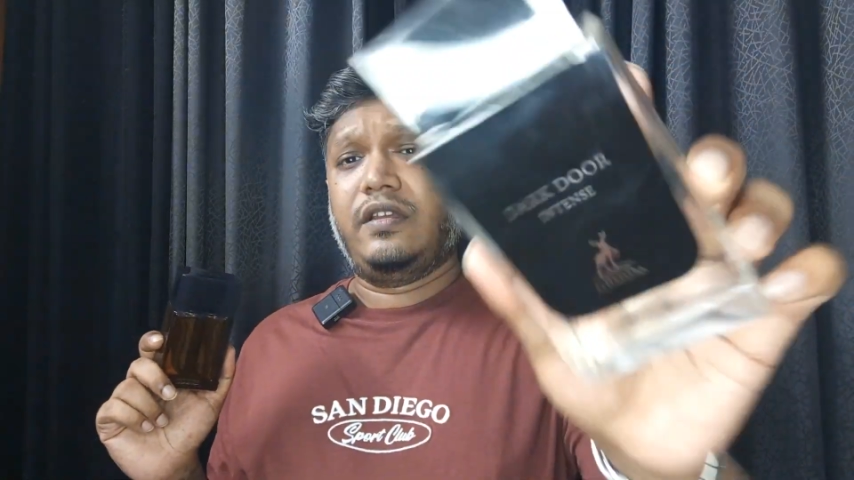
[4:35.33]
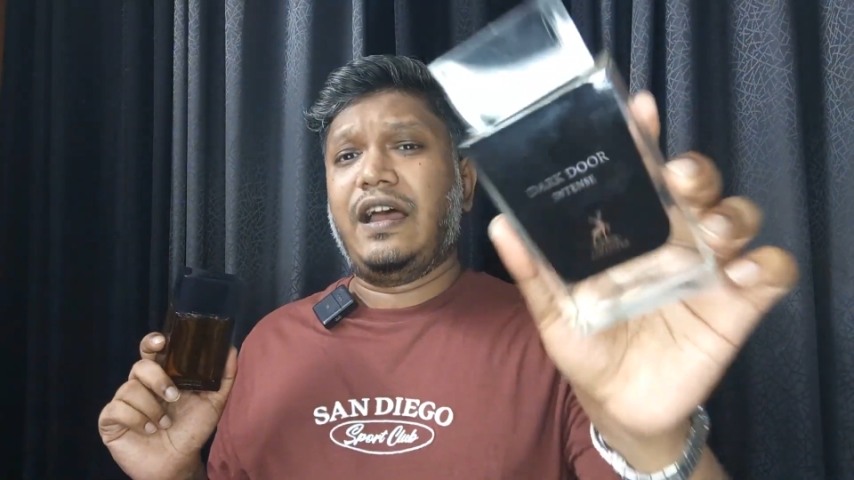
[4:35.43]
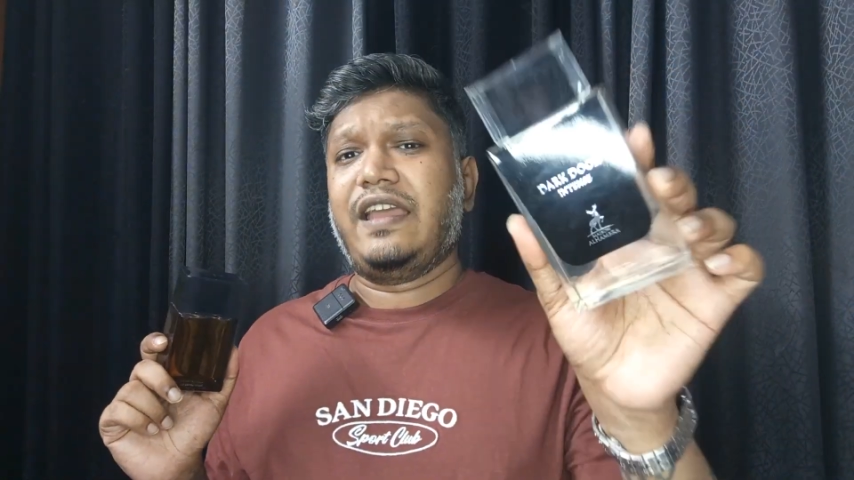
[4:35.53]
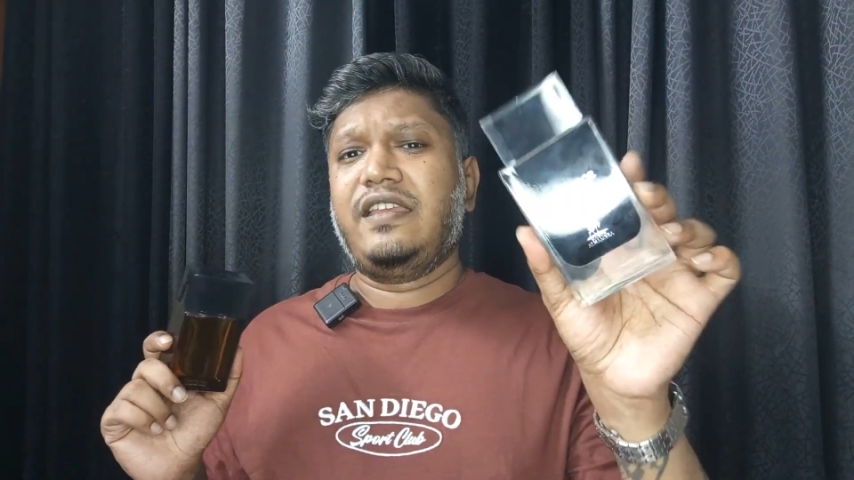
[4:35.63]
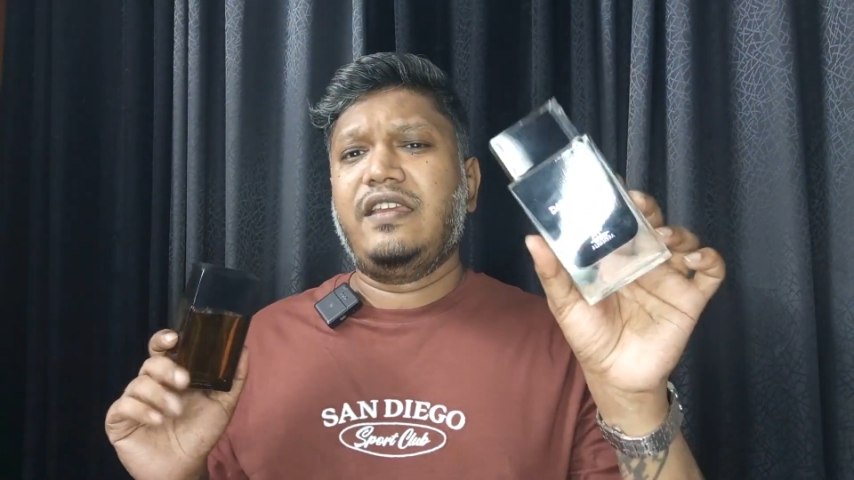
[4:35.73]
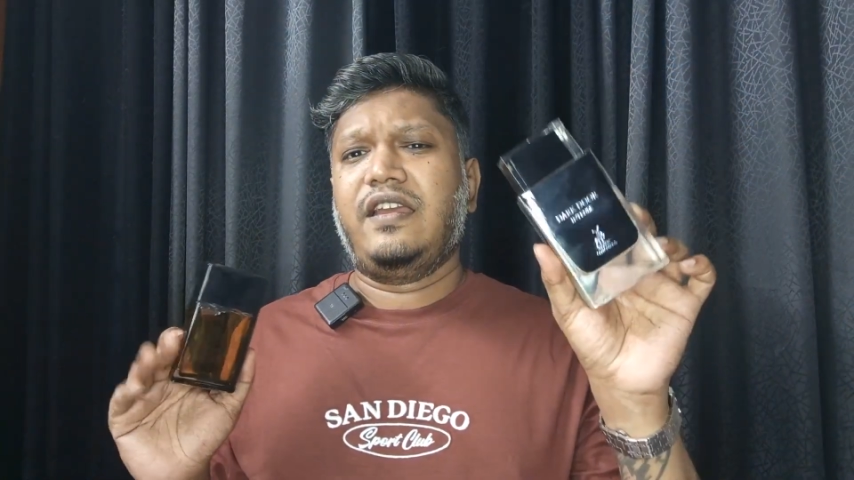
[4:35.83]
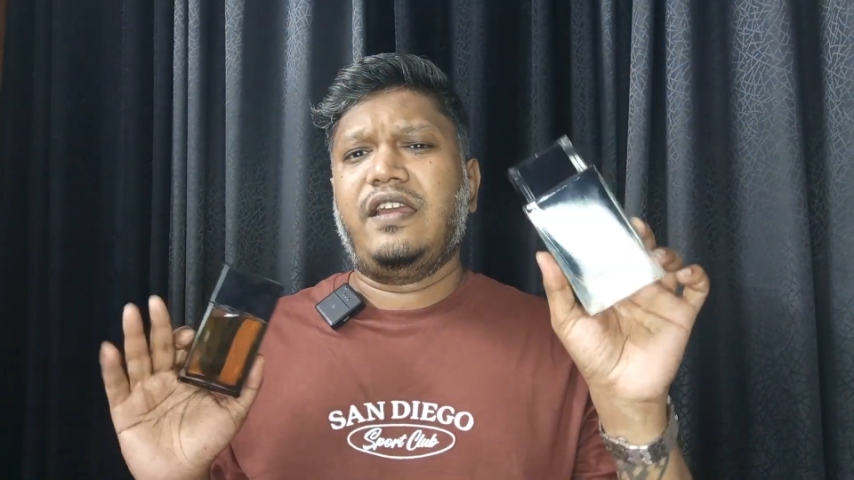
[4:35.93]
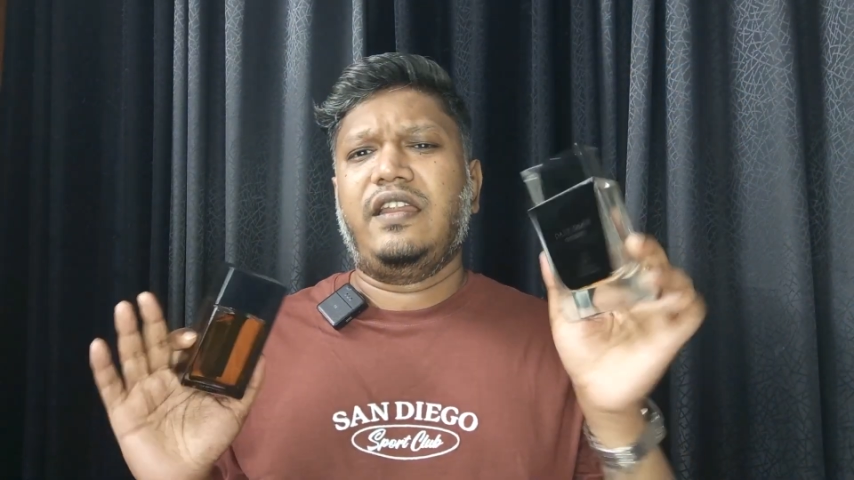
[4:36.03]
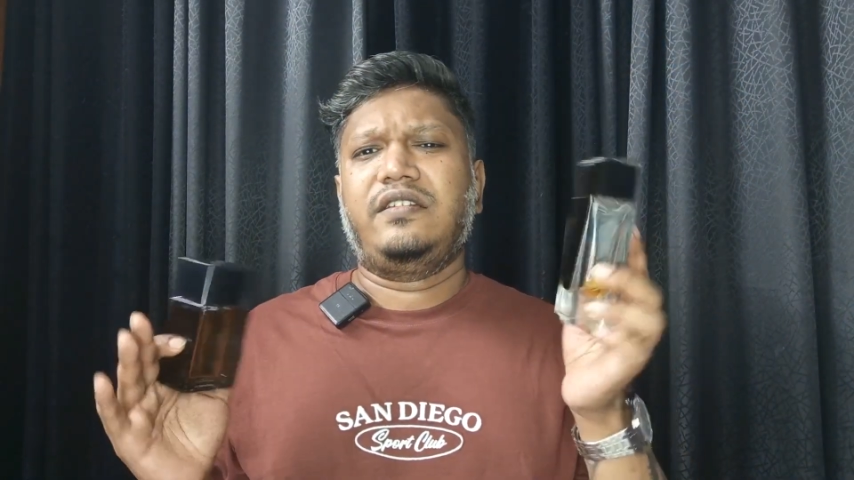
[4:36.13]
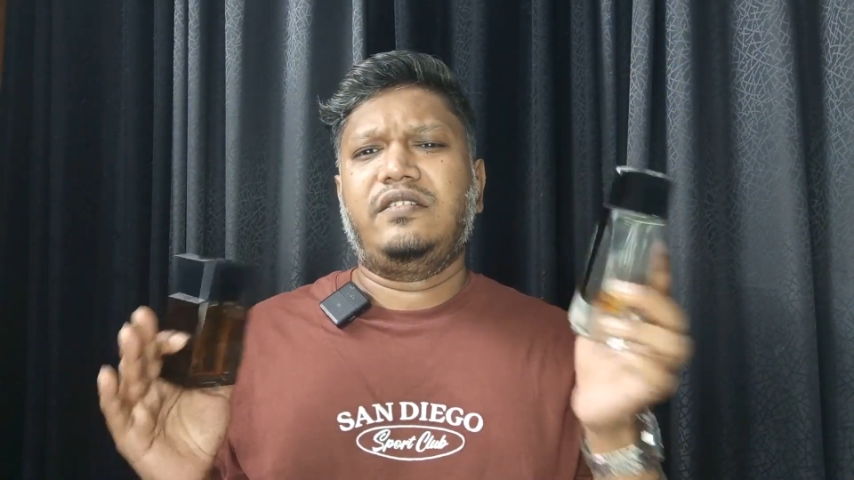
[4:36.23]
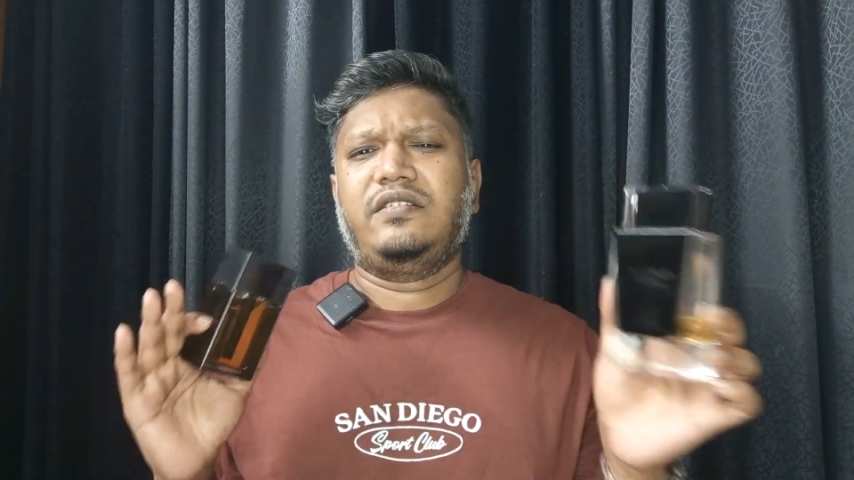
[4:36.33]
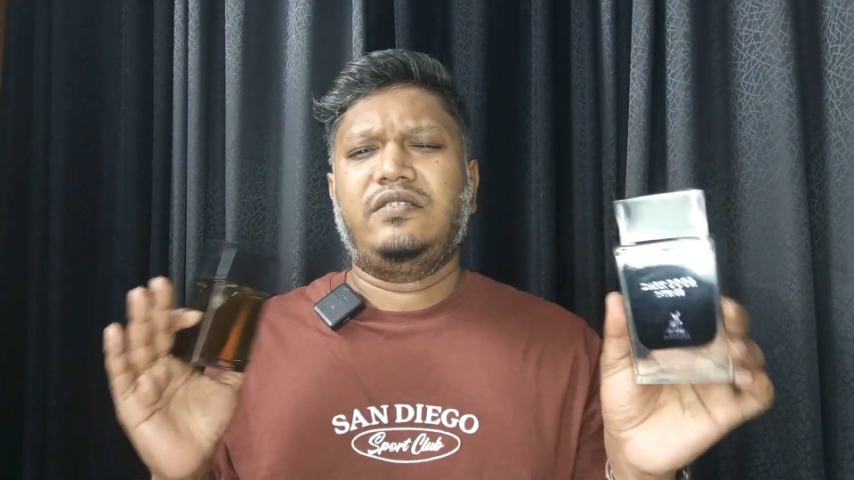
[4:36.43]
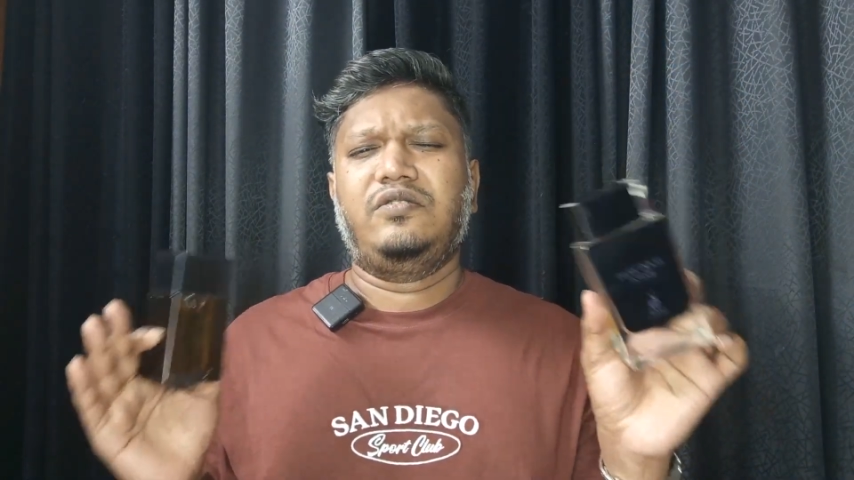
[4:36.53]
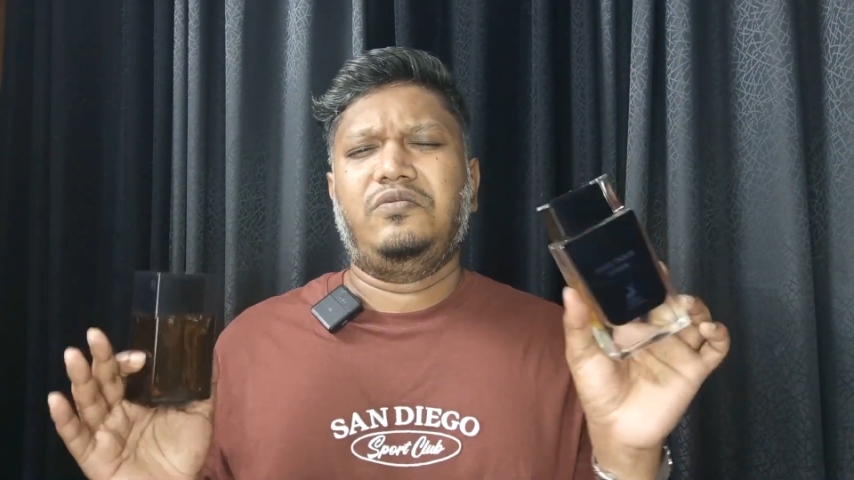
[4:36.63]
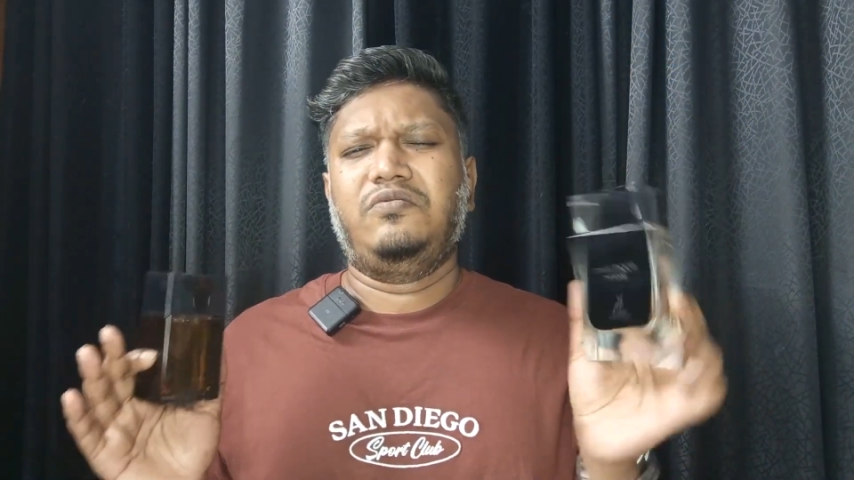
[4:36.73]
I get
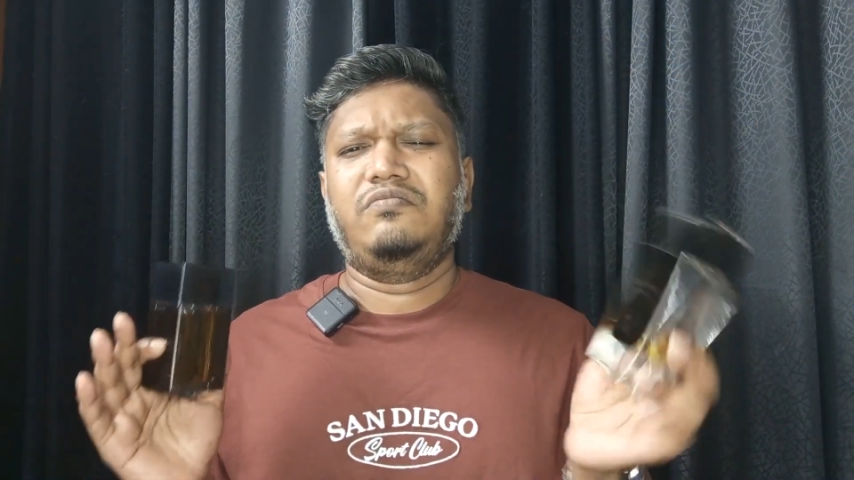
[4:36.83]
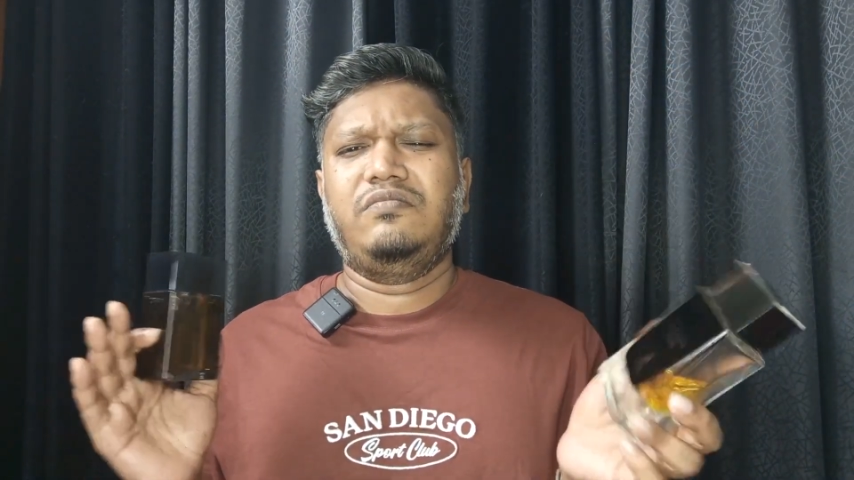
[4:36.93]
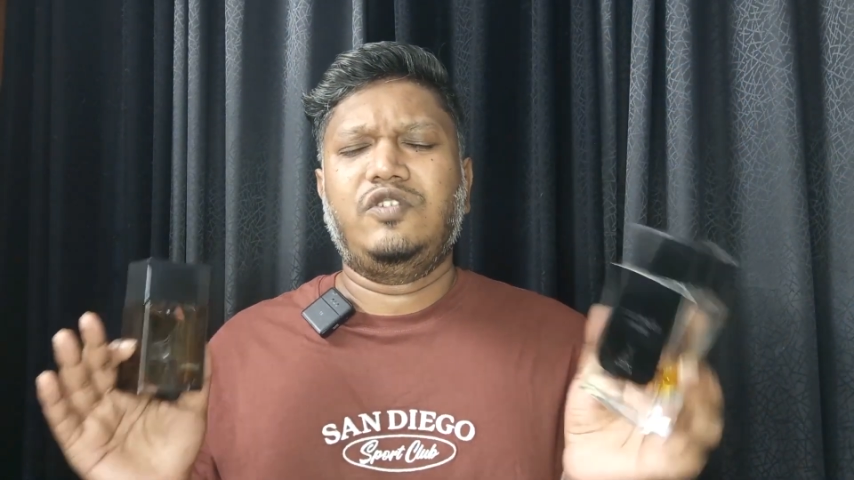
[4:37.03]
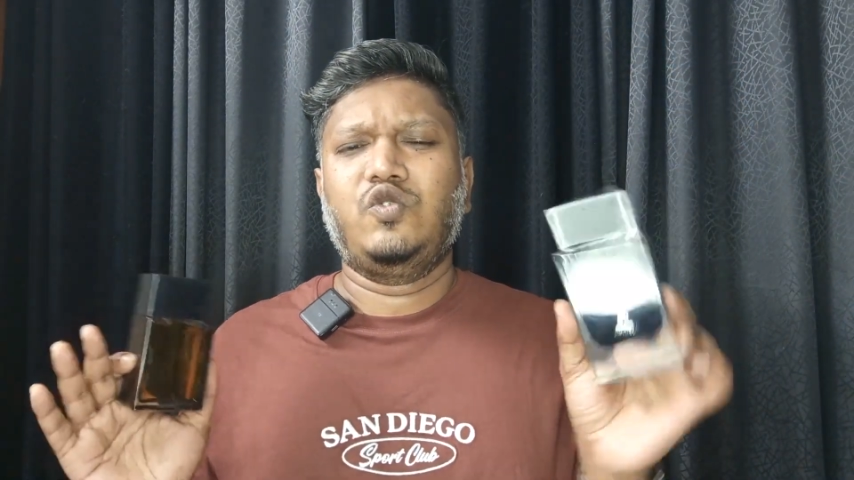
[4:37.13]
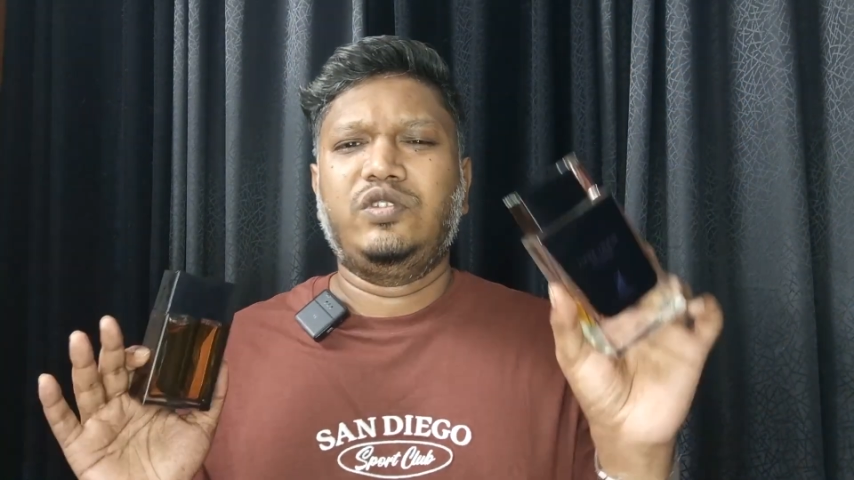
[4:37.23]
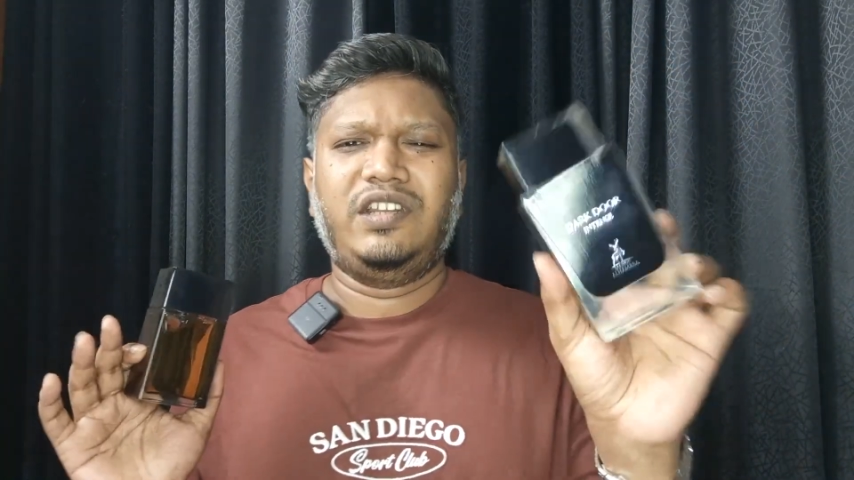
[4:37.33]
2